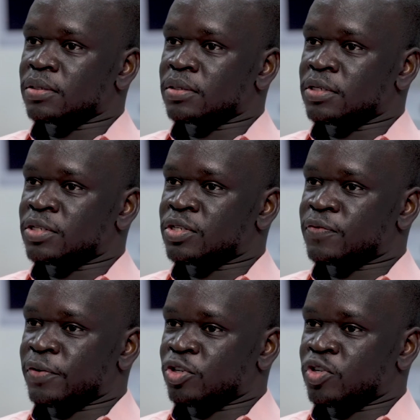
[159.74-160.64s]
This
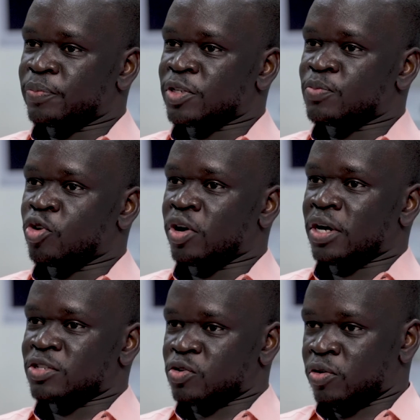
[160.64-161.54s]
fellowship is more
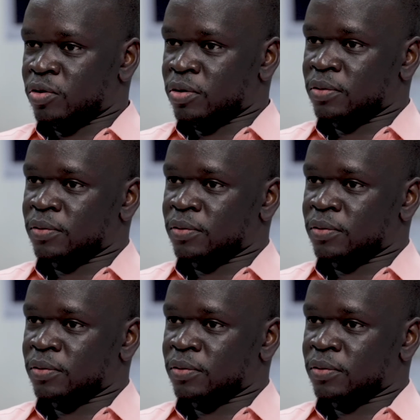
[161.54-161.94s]
hands-on.